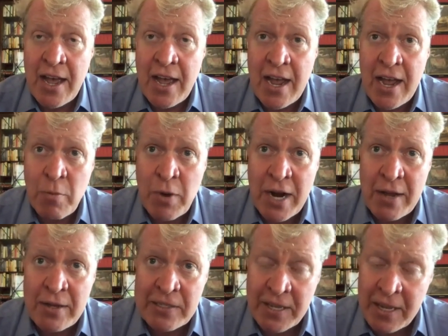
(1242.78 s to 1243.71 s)
when I
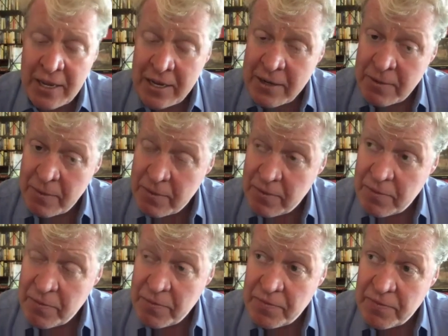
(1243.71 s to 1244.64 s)
was looking at
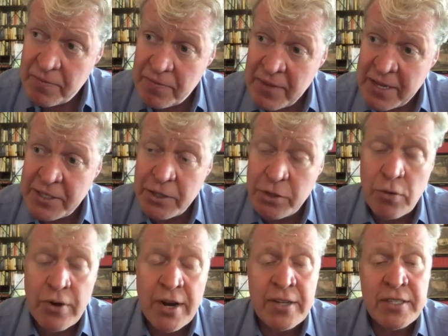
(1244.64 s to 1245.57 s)

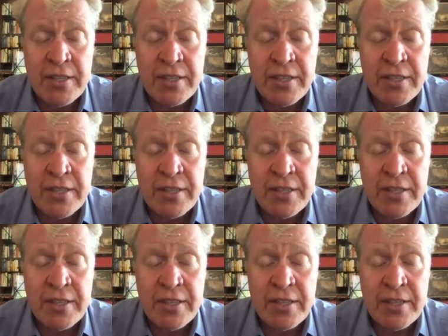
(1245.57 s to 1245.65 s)
historians